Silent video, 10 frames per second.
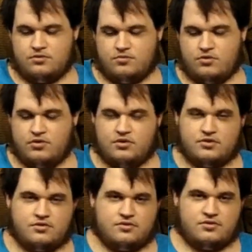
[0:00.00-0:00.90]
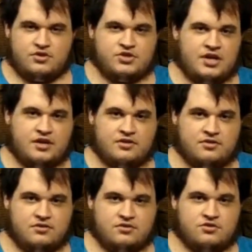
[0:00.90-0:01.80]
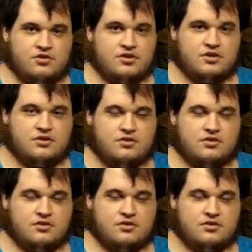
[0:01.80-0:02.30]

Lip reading: were to check certain